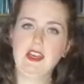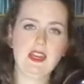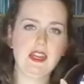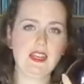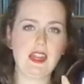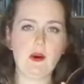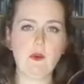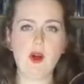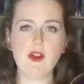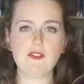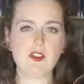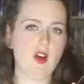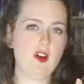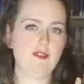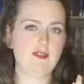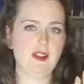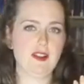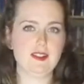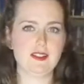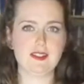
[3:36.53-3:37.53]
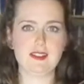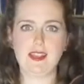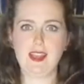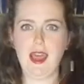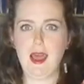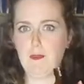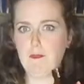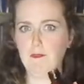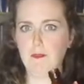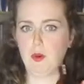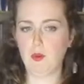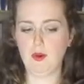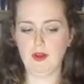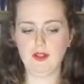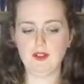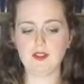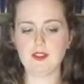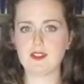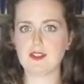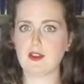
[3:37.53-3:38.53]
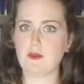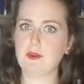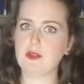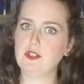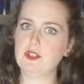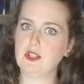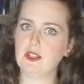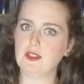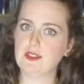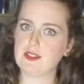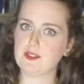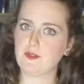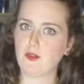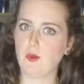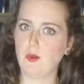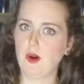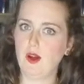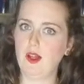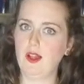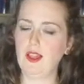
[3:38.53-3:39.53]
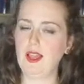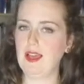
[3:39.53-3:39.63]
Now, I've got a fancy amber one because I've been doing this for a while